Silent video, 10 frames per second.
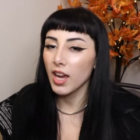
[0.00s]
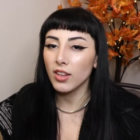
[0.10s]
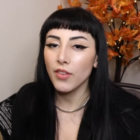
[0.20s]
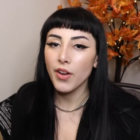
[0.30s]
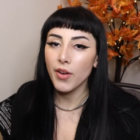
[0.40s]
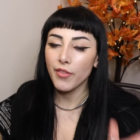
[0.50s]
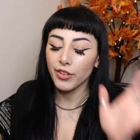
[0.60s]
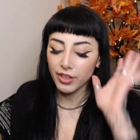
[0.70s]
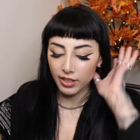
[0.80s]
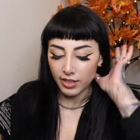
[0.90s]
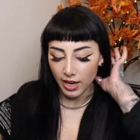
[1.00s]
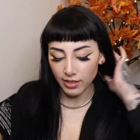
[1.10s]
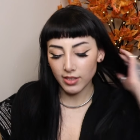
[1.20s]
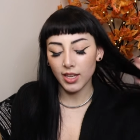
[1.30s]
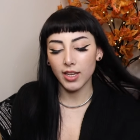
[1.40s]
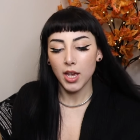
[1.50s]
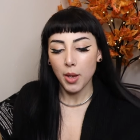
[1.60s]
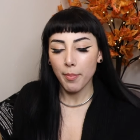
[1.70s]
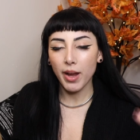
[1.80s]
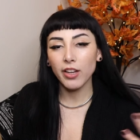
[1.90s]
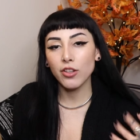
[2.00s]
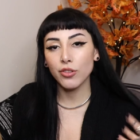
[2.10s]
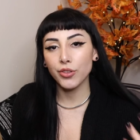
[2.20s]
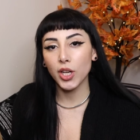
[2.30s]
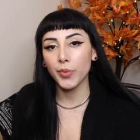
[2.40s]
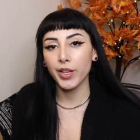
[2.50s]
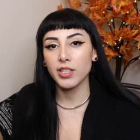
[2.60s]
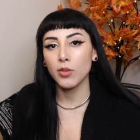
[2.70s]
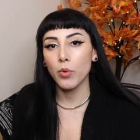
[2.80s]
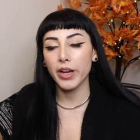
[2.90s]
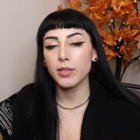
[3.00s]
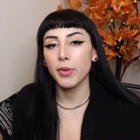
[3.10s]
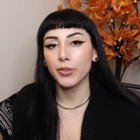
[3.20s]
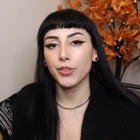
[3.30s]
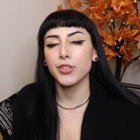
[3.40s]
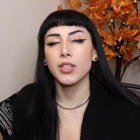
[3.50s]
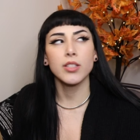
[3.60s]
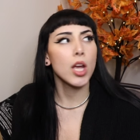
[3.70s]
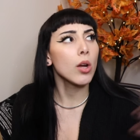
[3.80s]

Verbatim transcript: I love how everything connects. Like my initial thought when I see wax melters is,